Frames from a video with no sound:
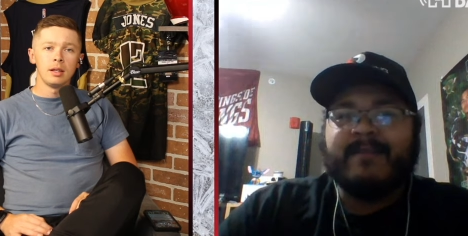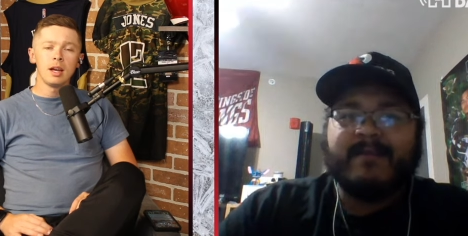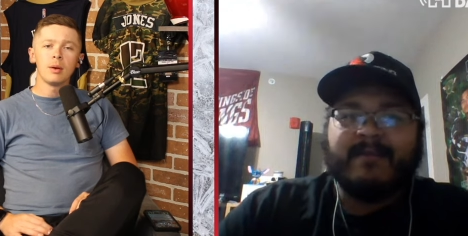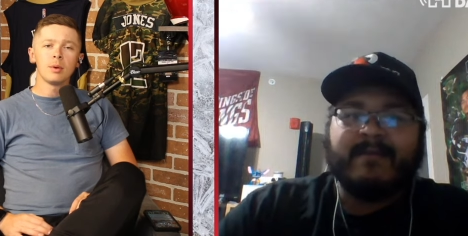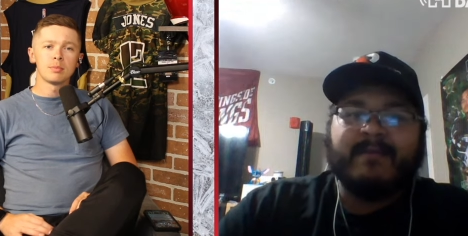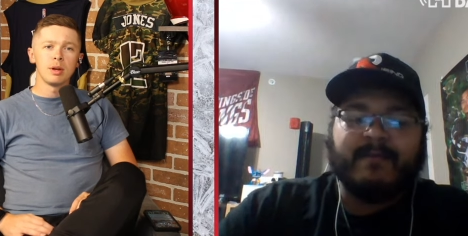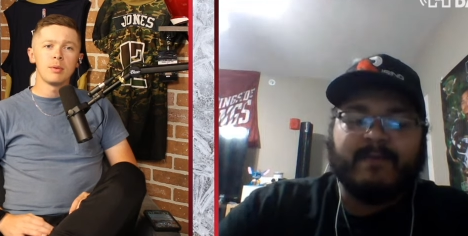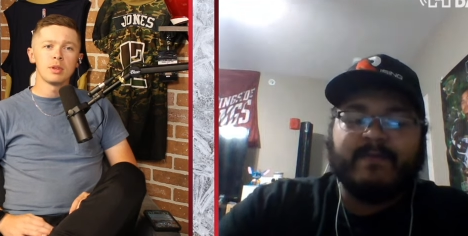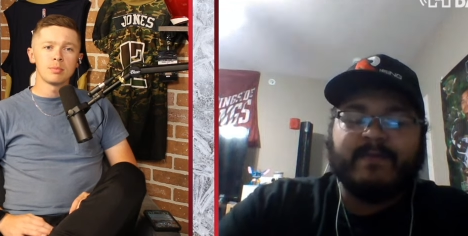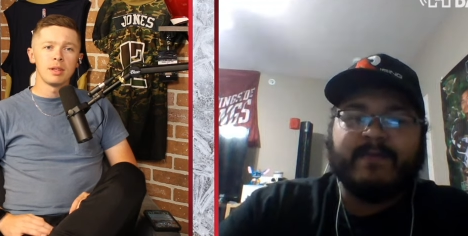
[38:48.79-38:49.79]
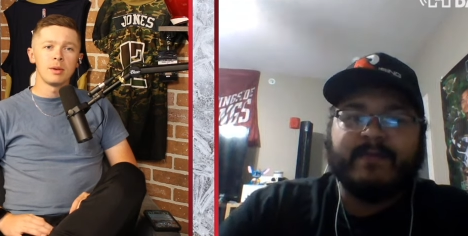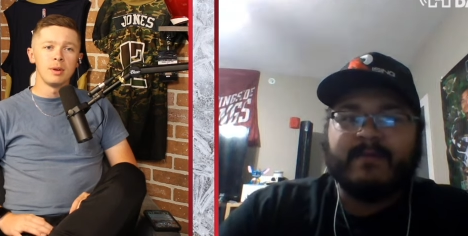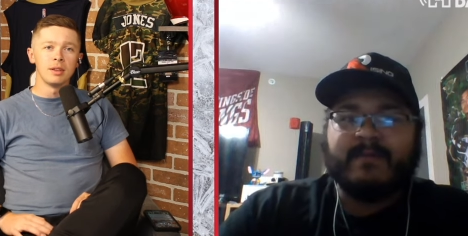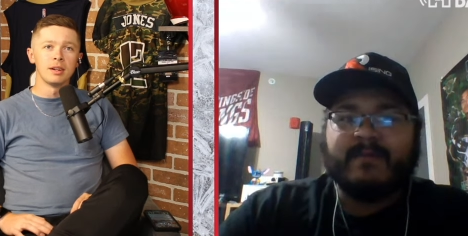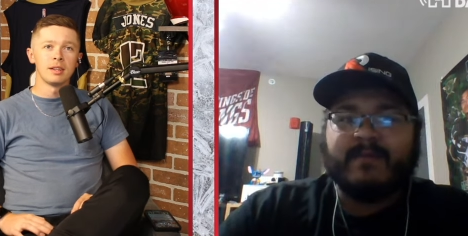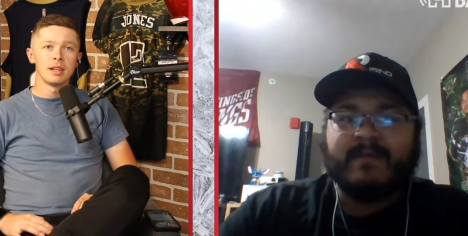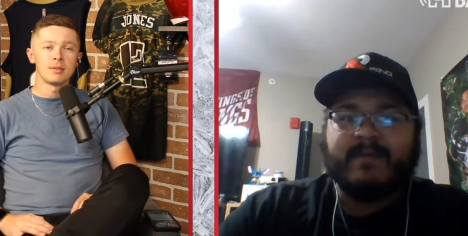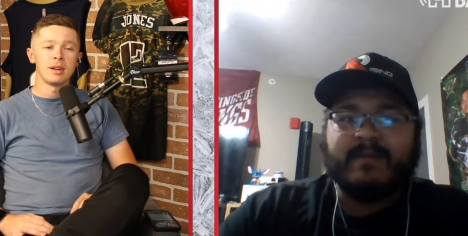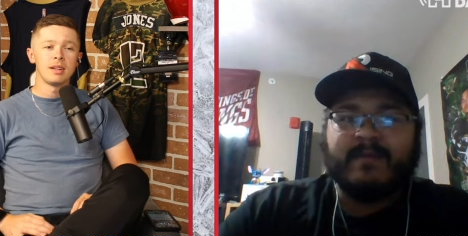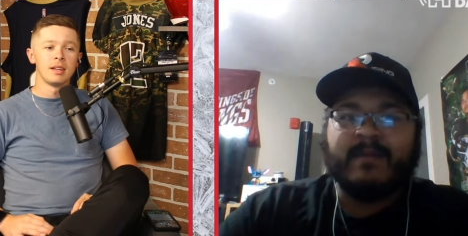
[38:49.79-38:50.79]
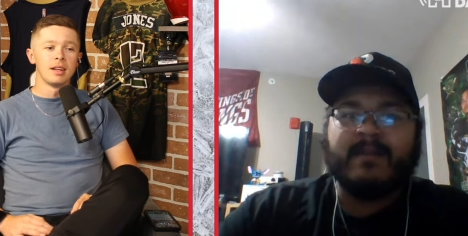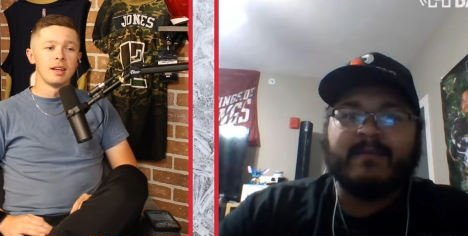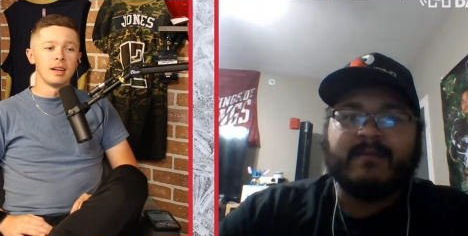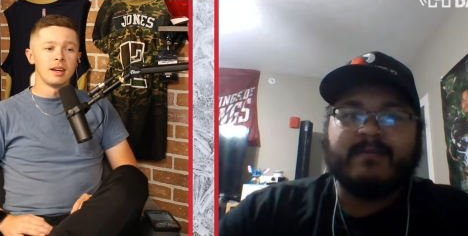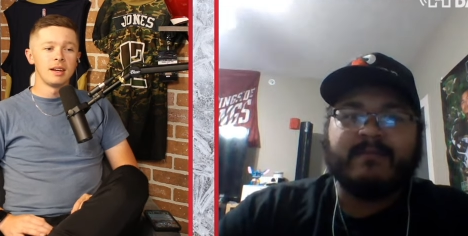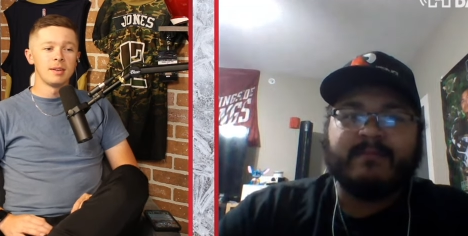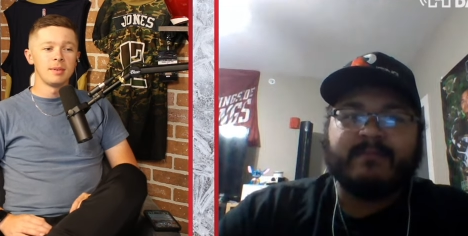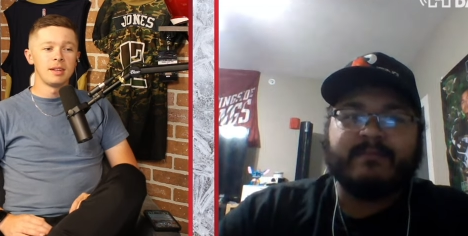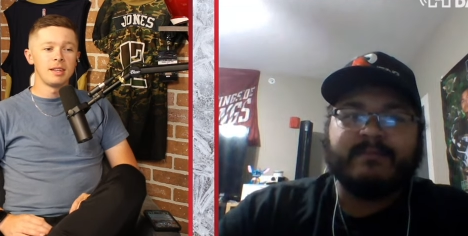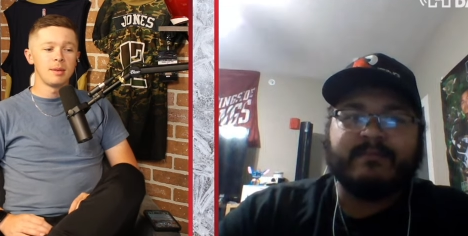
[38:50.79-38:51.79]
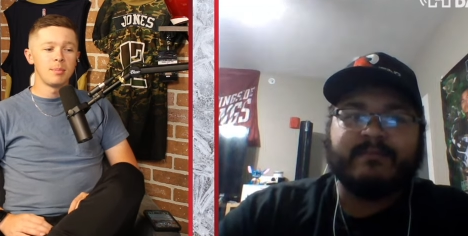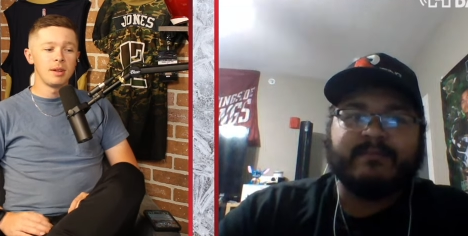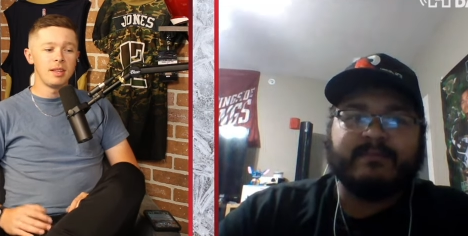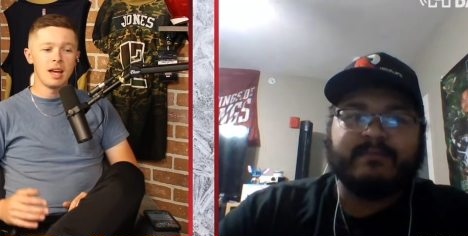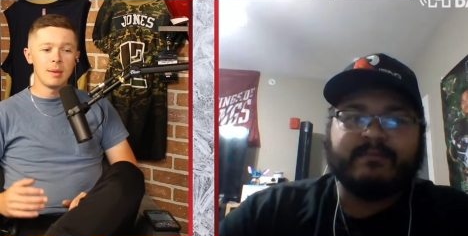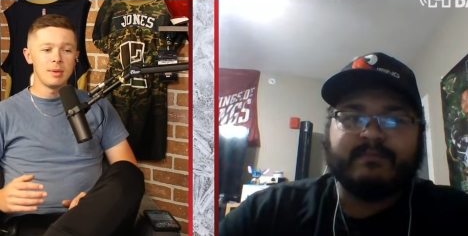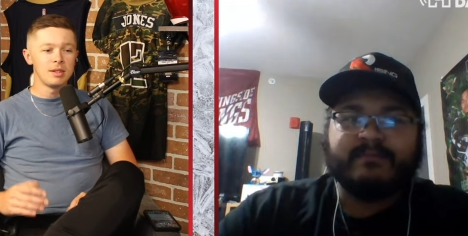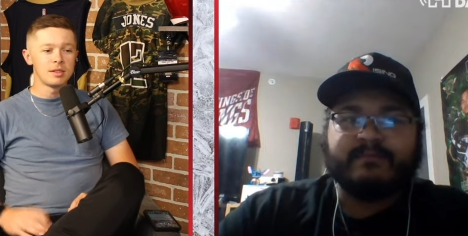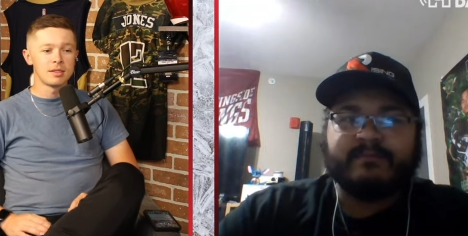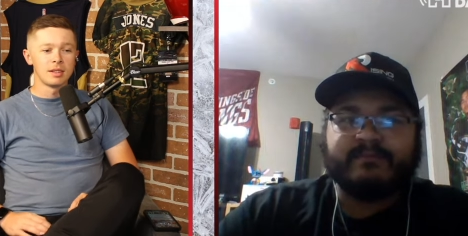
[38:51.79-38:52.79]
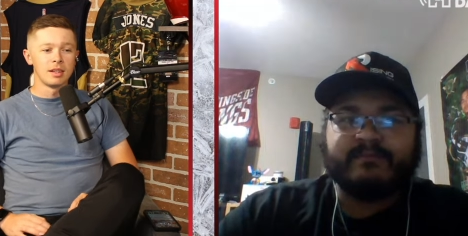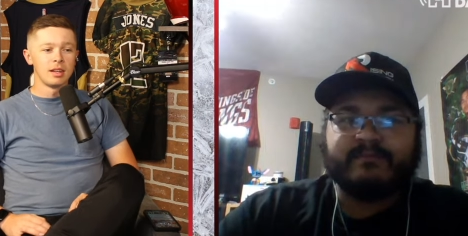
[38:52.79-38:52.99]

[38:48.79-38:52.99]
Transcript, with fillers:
Speaker 1: Yeah, it was it was Blake Wheeler. That's right. Yeah. Um, and, but yeah, I mean, just